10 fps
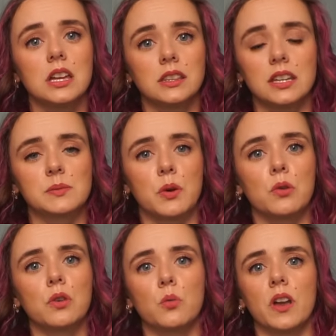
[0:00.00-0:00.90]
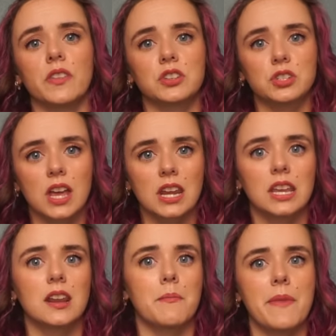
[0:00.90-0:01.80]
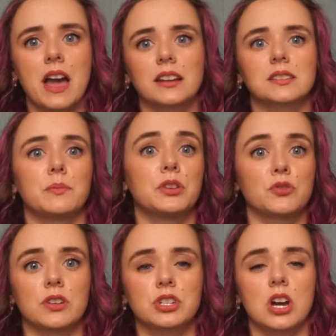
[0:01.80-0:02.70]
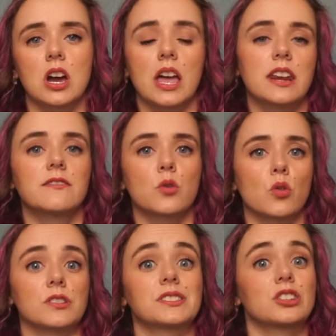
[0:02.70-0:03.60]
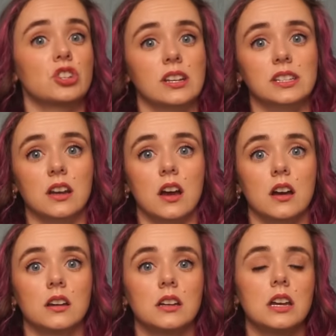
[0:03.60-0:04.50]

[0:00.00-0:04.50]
They spoke with Shannon, Max, Patricia, and of course, Jessica.